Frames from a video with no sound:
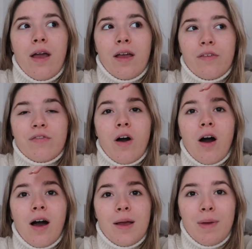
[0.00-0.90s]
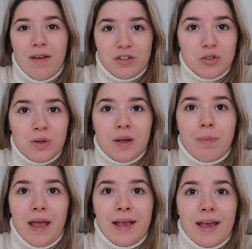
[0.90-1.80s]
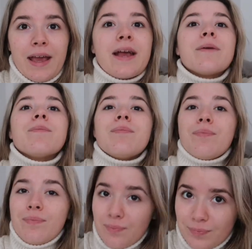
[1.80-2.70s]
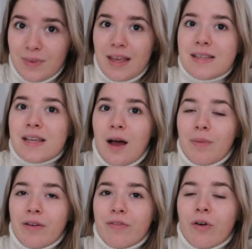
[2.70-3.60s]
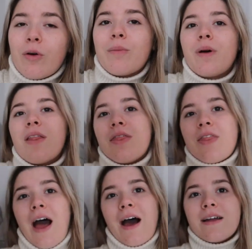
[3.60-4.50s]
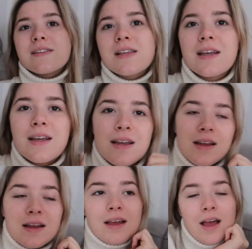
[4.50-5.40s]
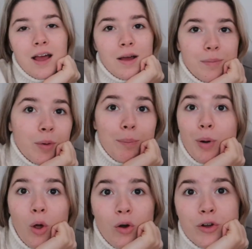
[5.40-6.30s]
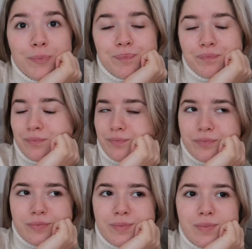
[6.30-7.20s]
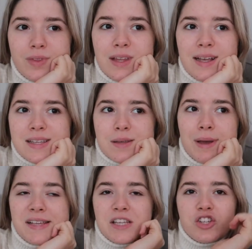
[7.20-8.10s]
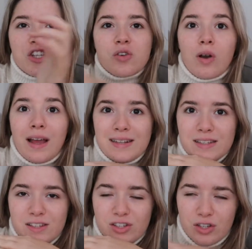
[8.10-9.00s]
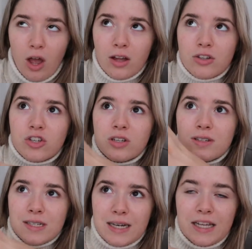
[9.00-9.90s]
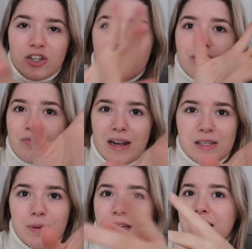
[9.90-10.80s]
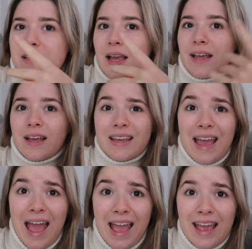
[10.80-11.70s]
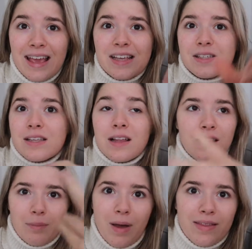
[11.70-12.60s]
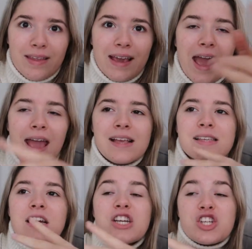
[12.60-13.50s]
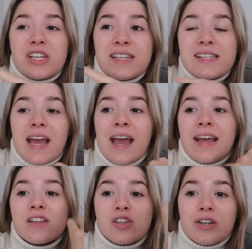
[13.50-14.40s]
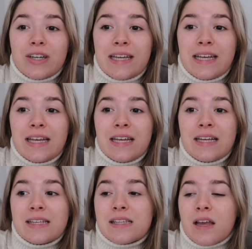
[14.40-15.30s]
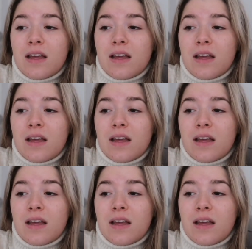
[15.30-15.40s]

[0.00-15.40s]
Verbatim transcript: if i'm ever doing baking it's coming from that um, blog. It's amazing. She's got like such delicious recipes like cakes, like birthday cakes, cheesecakes, cookies,